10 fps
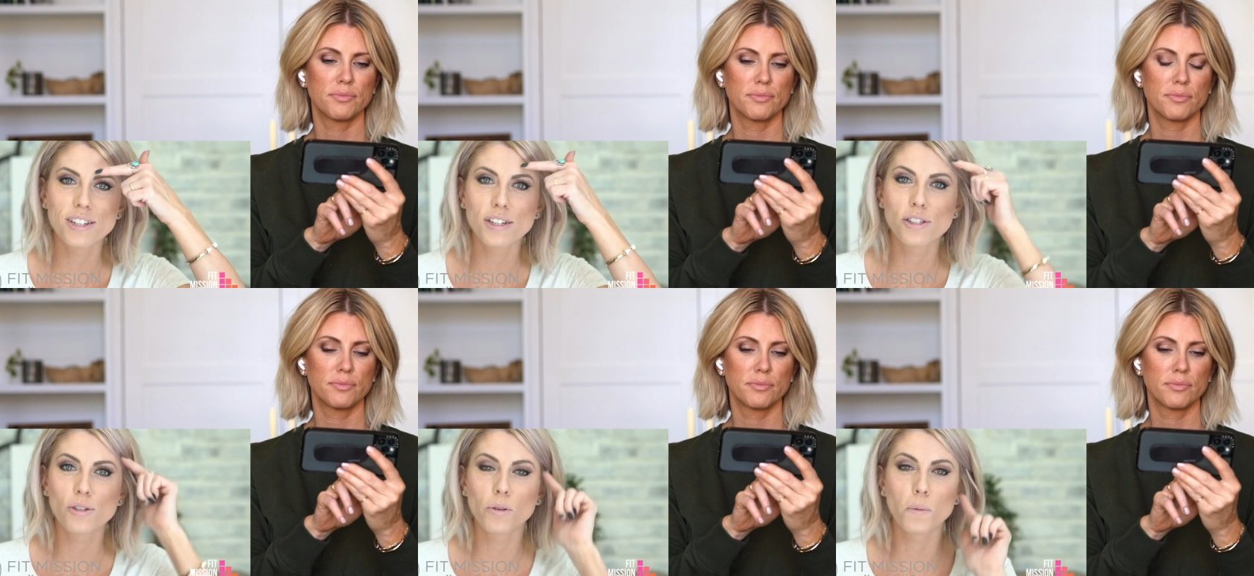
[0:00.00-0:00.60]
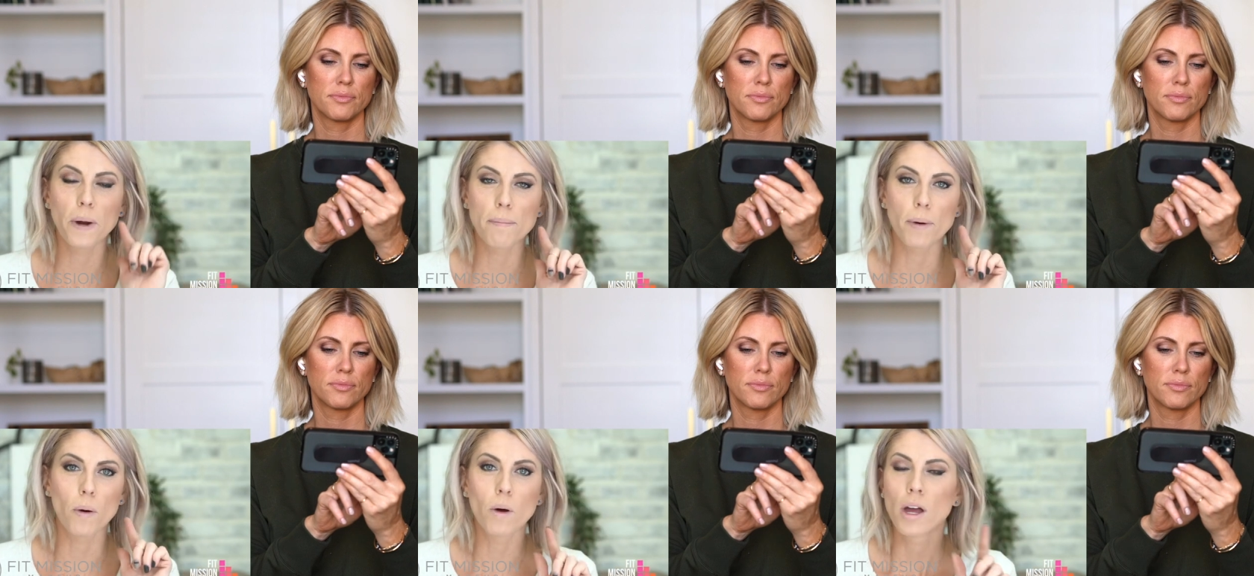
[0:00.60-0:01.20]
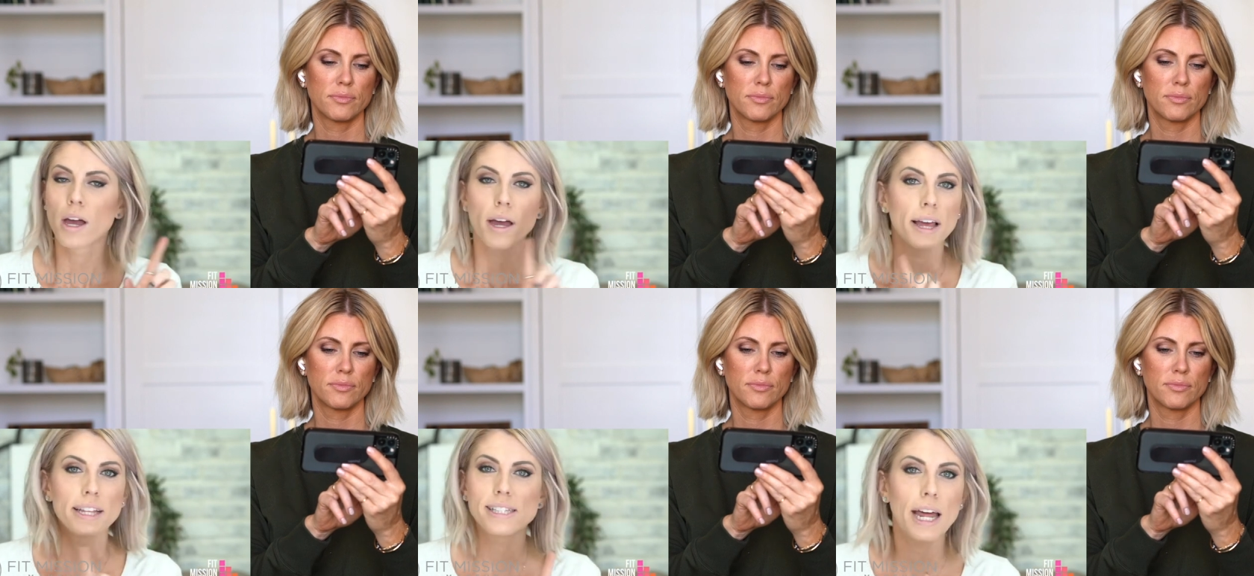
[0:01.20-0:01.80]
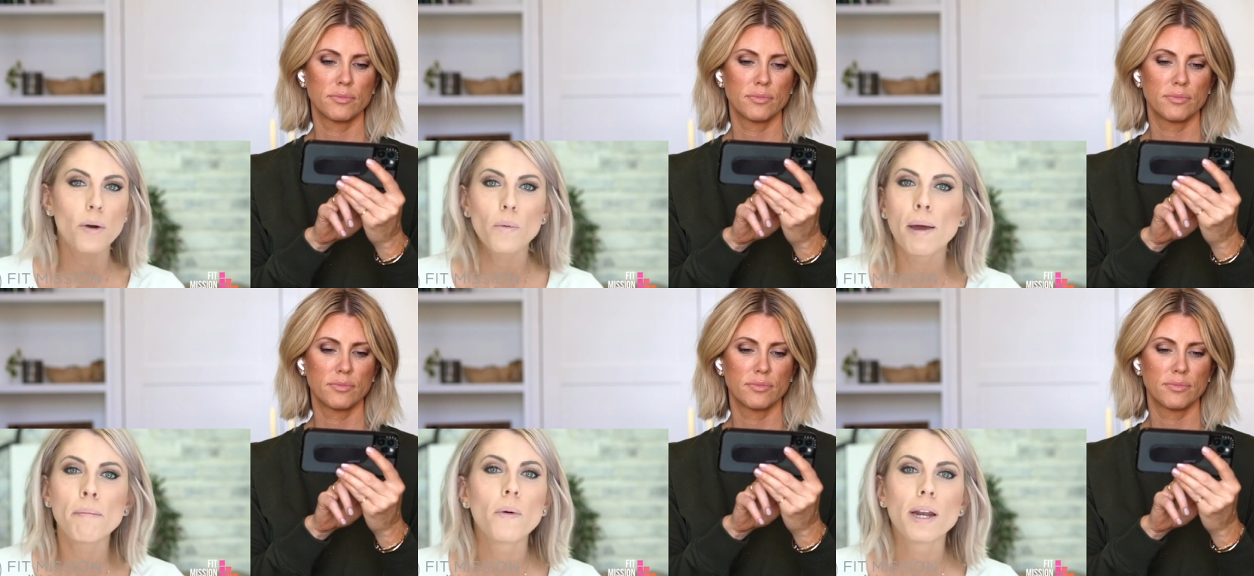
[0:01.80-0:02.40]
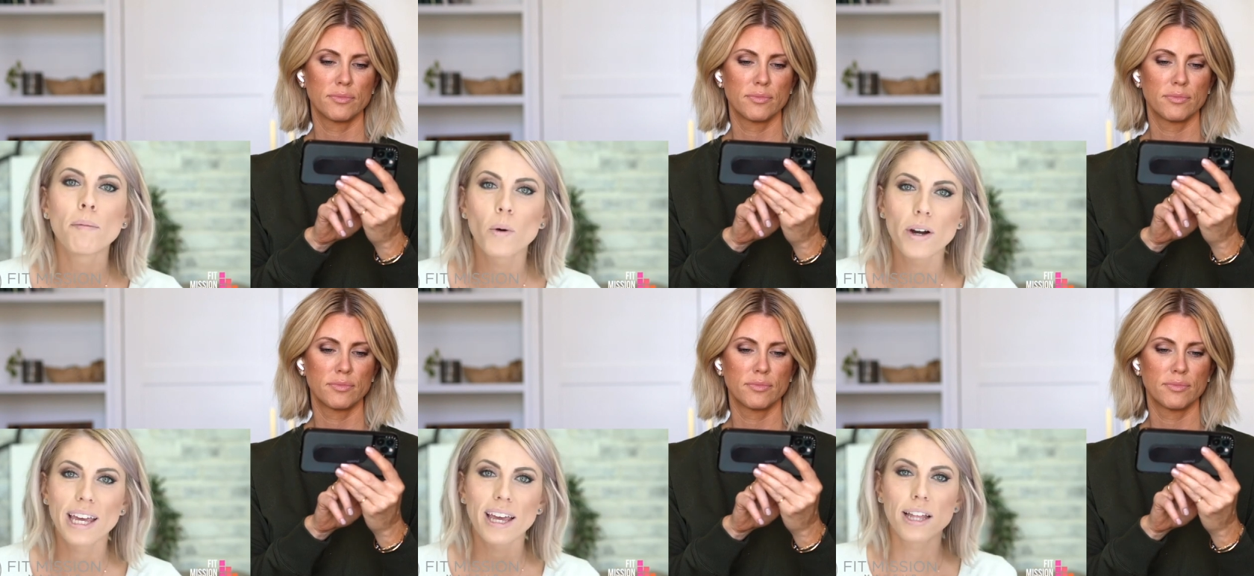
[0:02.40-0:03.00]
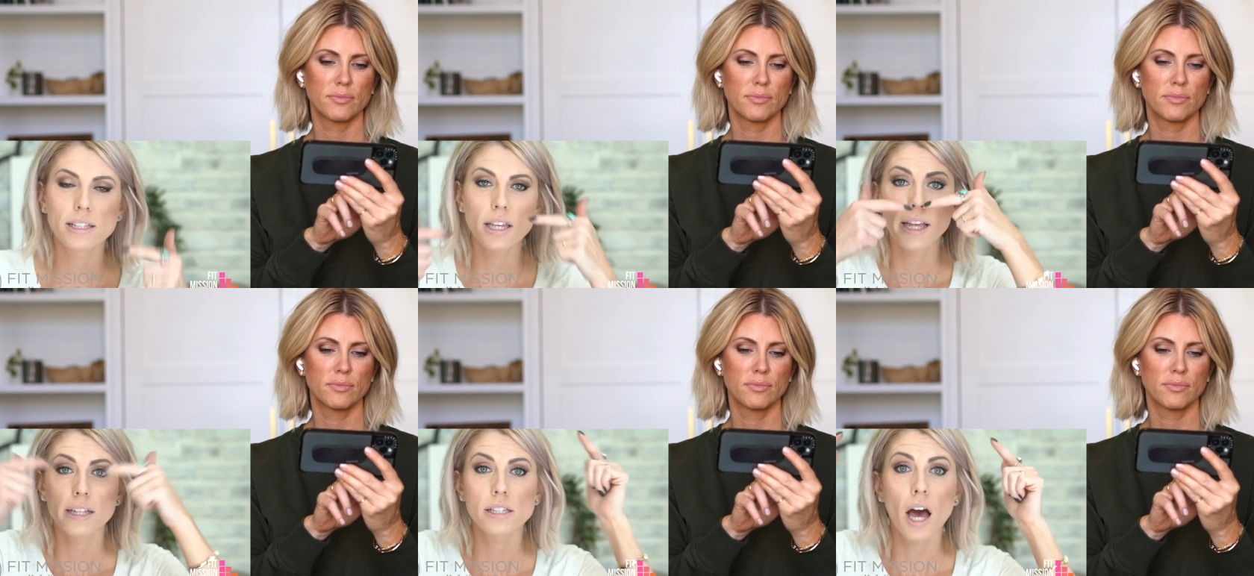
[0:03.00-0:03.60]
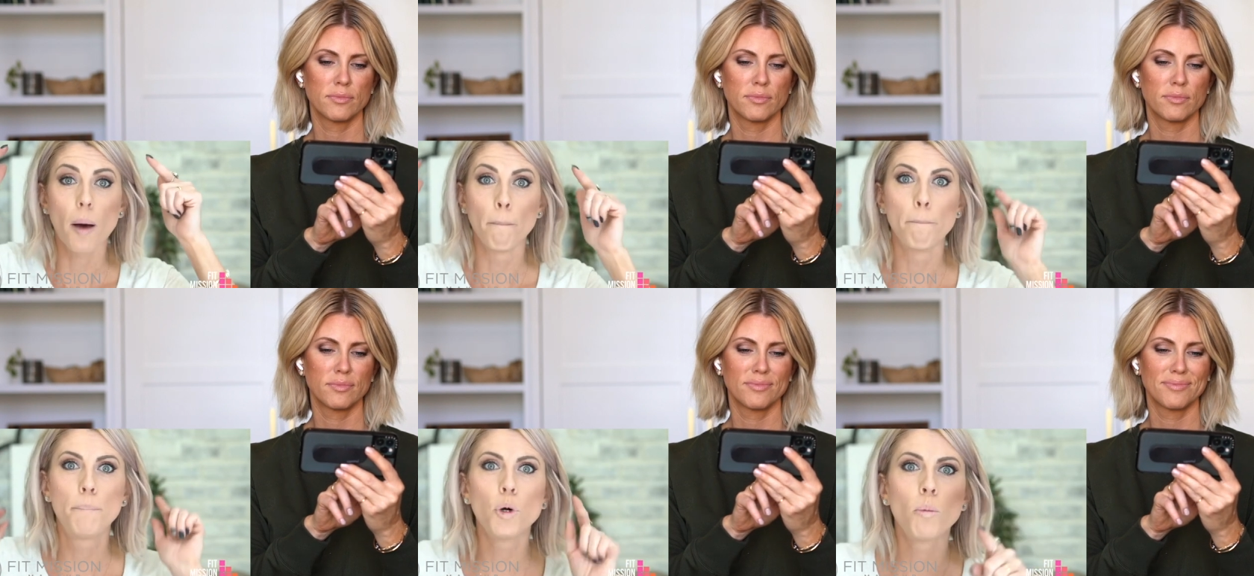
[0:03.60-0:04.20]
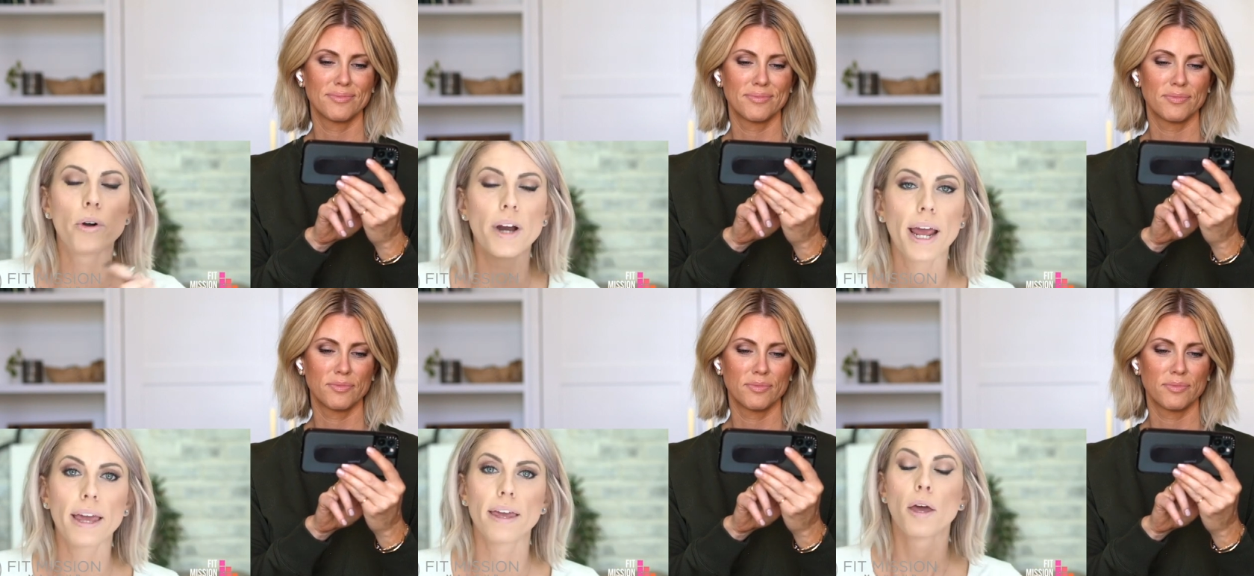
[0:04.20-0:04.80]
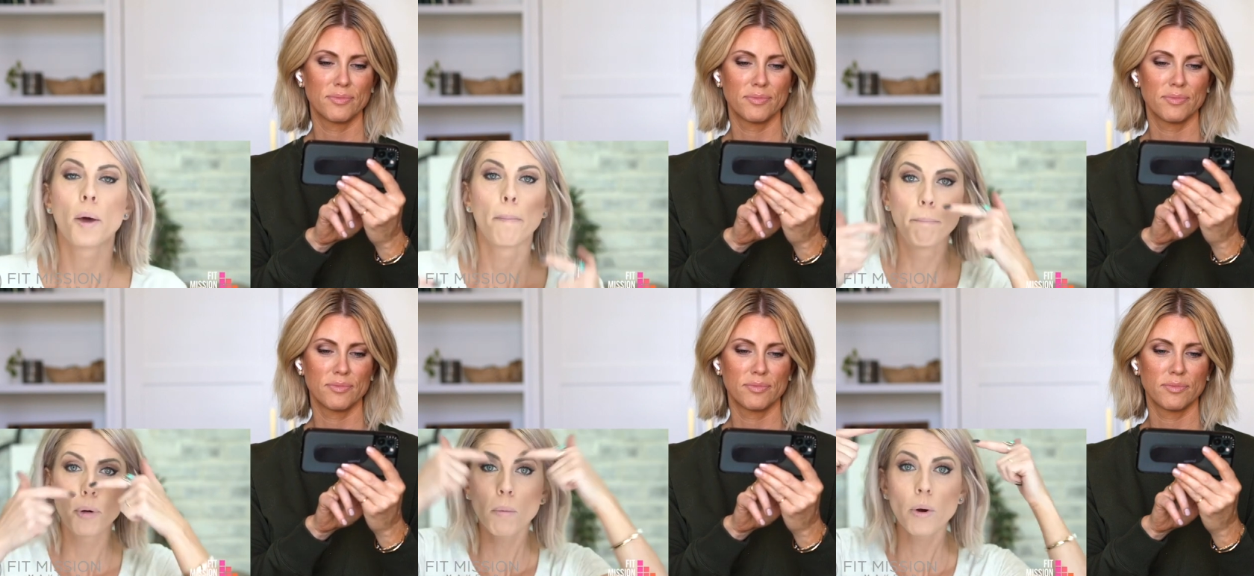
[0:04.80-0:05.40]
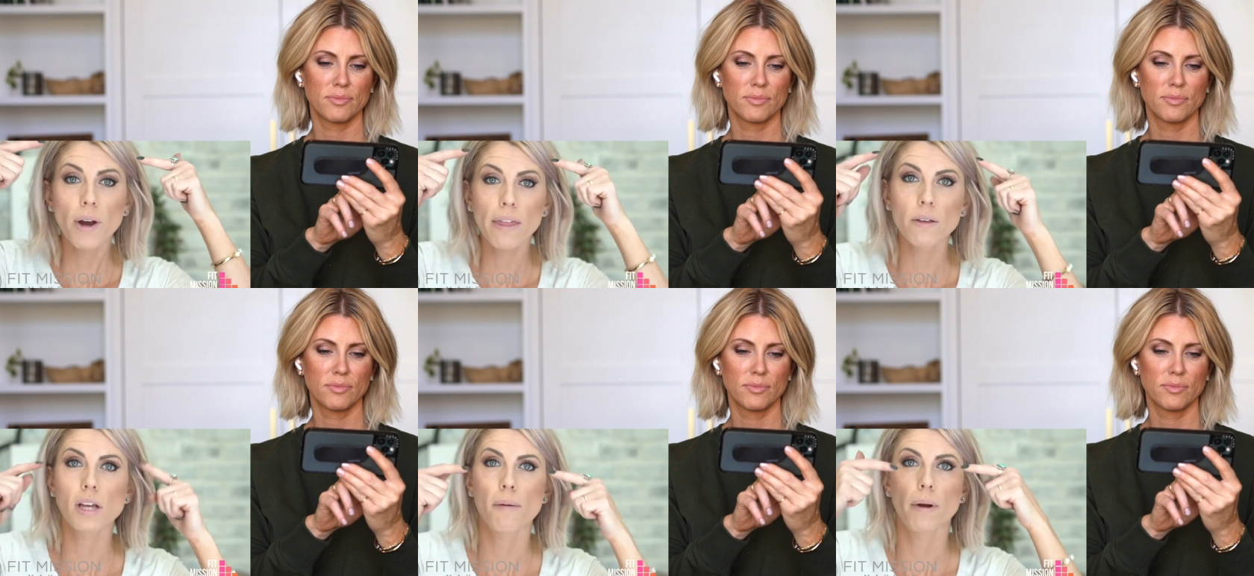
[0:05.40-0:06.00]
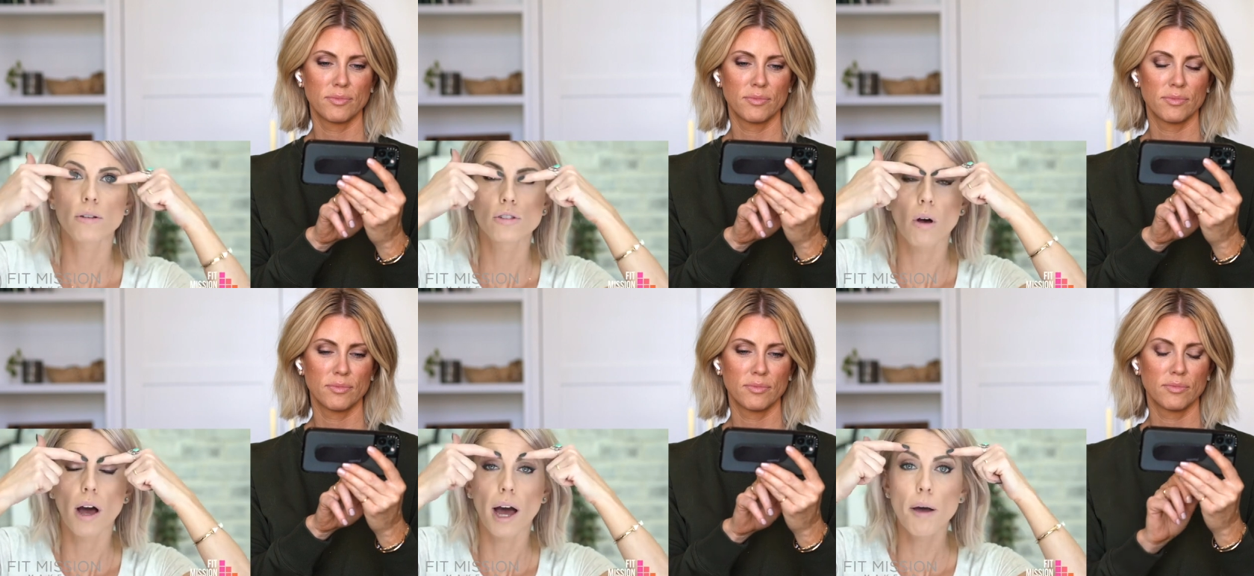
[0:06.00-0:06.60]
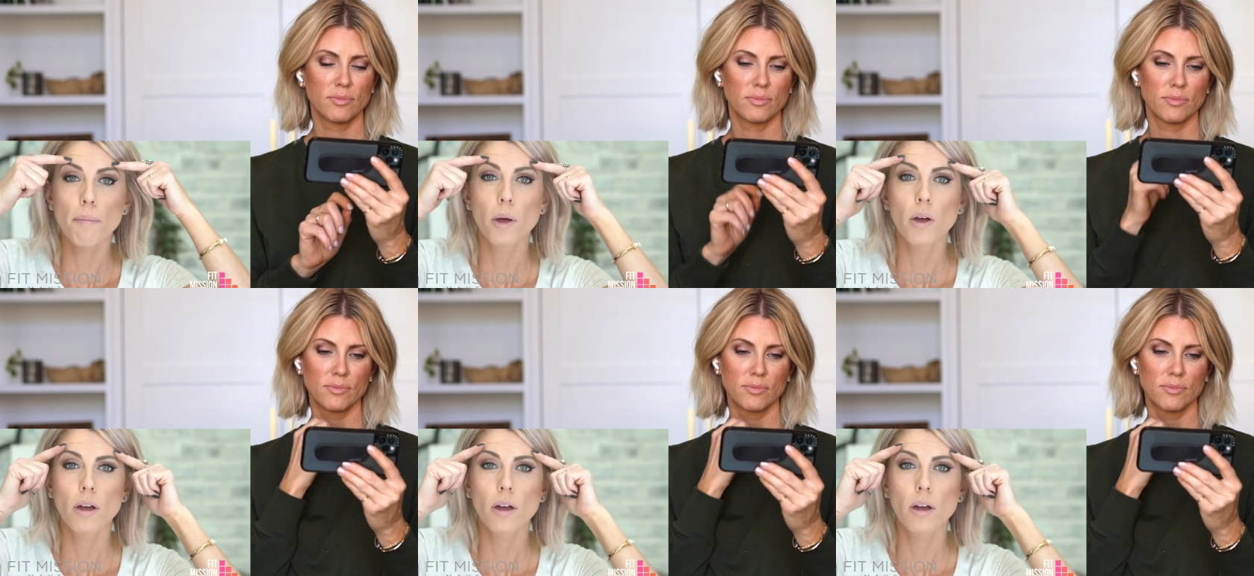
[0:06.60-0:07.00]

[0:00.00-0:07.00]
Speaker 1: to just do the rainbow. It's not a rainbow anymore, kids. It's a boomerang. Boomerang those eyebrows. So up,